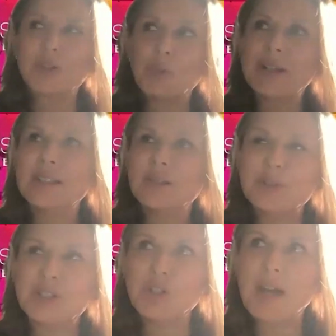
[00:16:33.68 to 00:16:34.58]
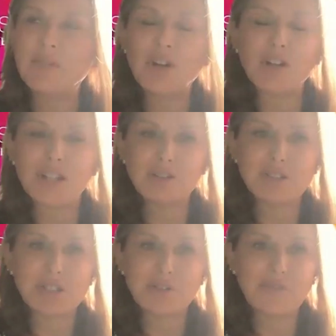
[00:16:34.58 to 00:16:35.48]
We do have our
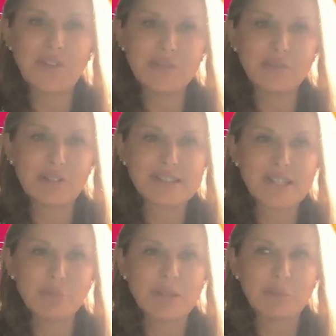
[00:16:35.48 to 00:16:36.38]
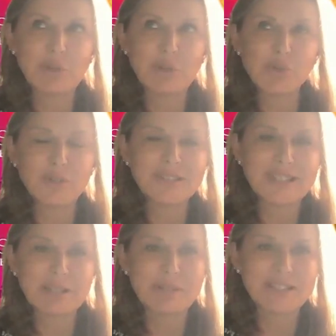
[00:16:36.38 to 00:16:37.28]
go-to favourites, don't we? And we're all a
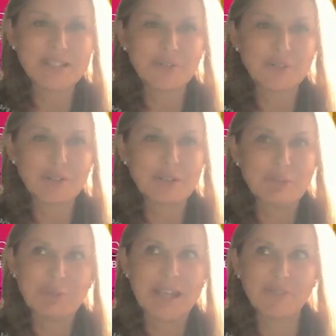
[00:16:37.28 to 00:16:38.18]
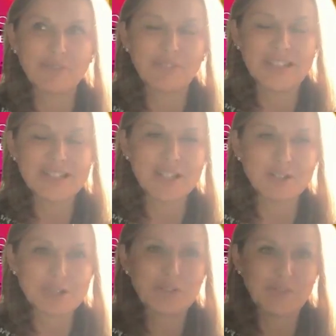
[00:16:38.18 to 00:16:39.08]
little bit different, that we have these
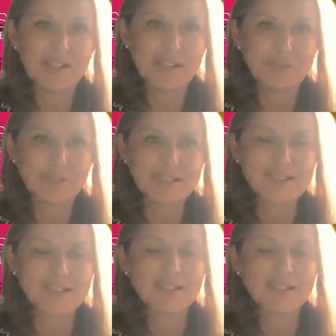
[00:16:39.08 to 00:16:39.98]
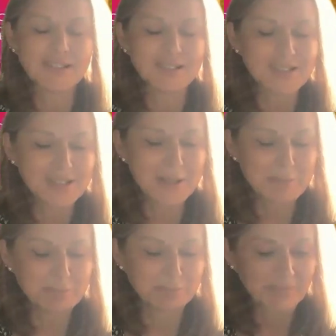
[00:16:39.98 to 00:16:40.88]
go-to favourites that
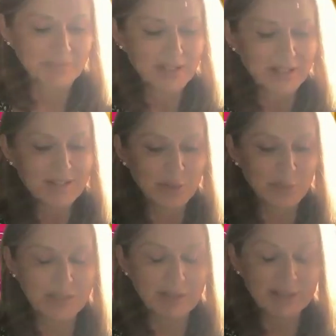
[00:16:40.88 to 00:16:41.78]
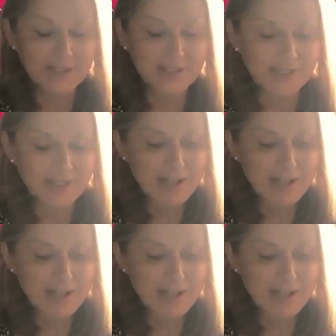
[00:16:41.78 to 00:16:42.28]
that we like.